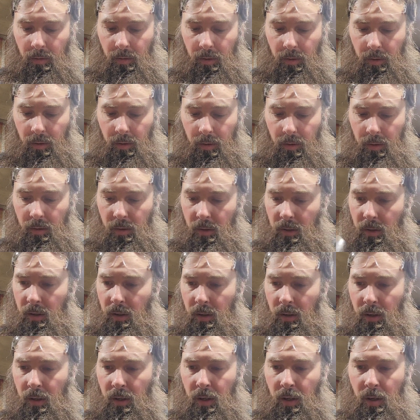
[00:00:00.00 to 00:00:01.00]

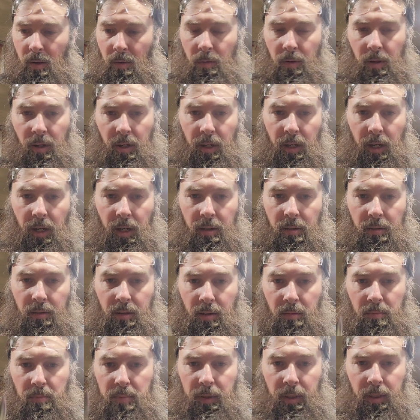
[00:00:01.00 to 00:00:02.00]
When I got it, it was
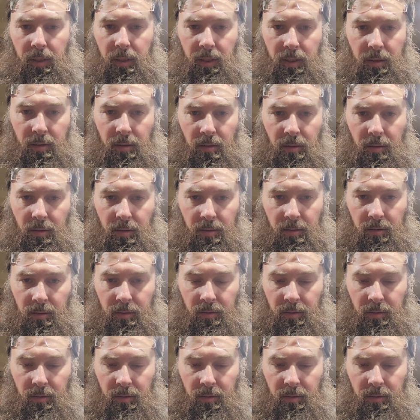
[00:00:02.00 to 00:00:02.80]
completely dull.